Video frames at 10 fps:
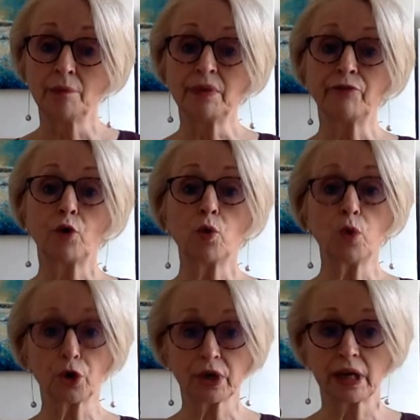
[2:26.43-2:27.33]
Before
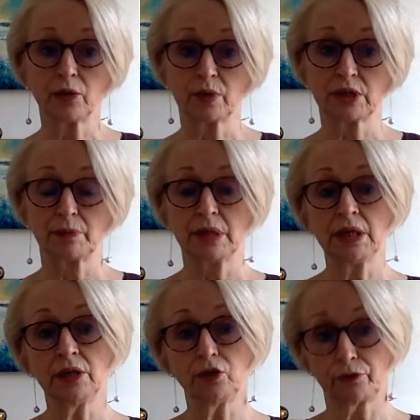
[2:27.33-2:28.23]
working with
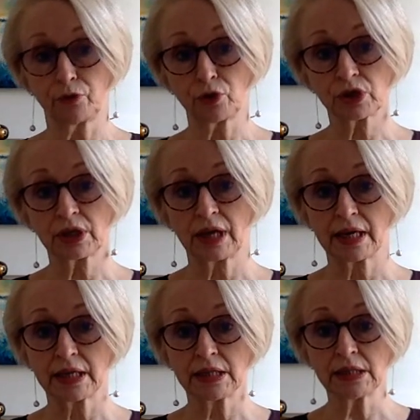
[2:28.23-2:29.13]
me, the first
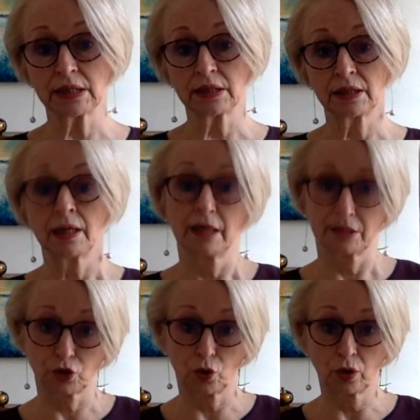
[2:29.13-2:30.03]
client,
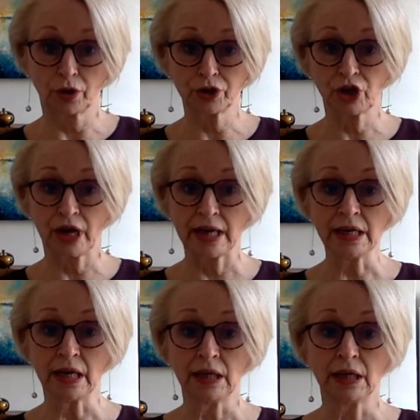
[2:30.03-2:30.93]
let's call her
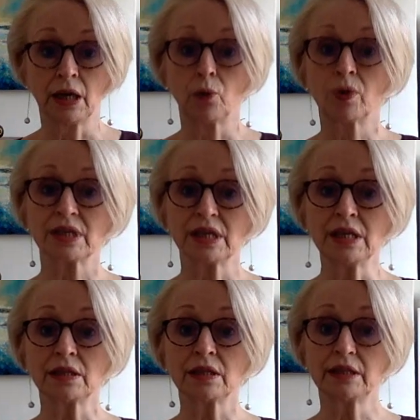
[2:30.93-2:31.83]
Jane, was
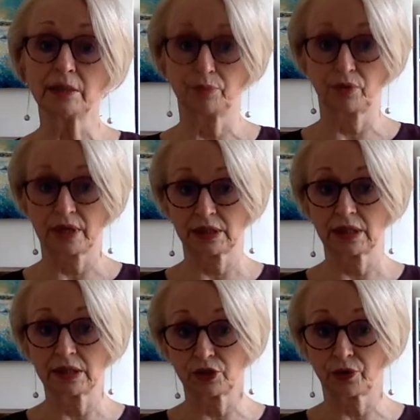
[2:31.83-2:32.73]
easily depressed
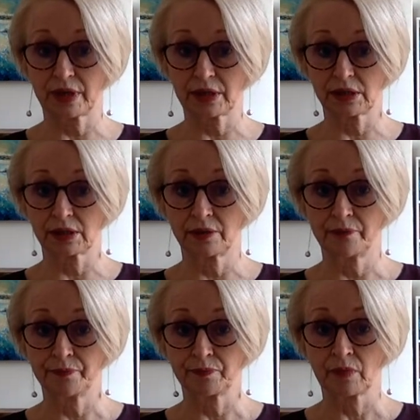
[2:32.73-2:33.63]
and stressed.
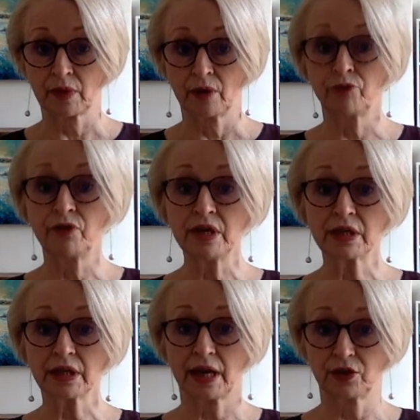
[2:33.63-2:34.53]

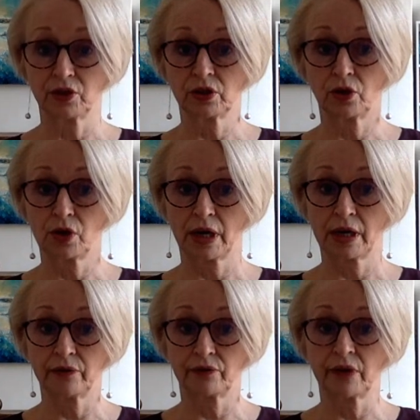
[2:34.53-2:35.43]
Fear guided her
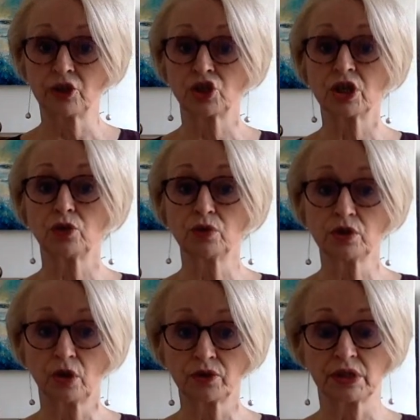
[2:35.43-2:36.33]
life and she could
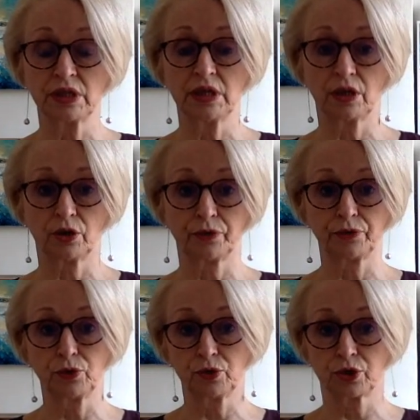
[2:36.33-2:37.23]
not see her
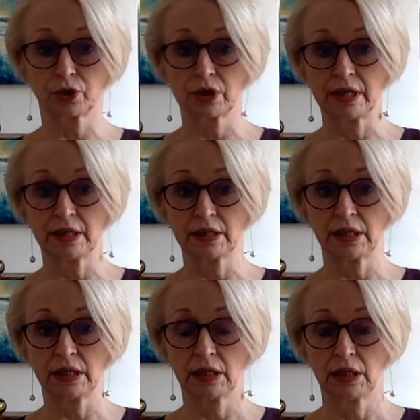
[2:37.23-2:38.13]
future clearly.